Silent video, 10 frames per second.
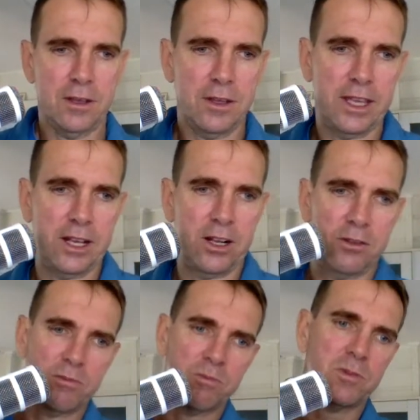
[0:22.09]
Then I'll
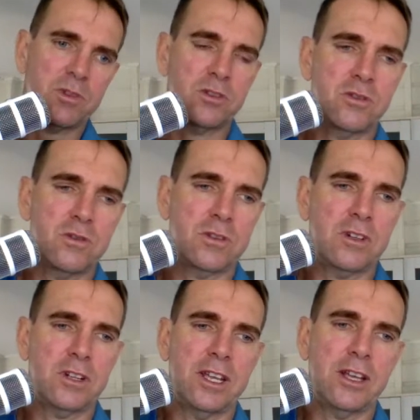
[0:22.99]

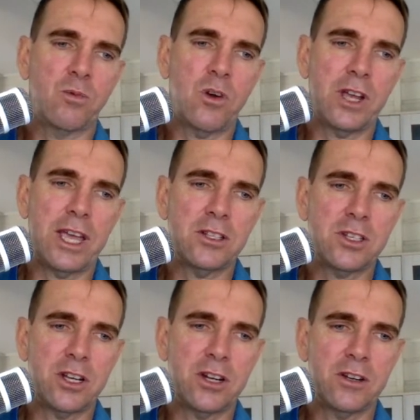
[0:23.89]
click a wrong
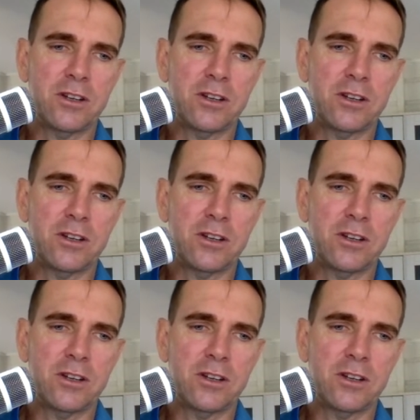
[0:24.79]
answer,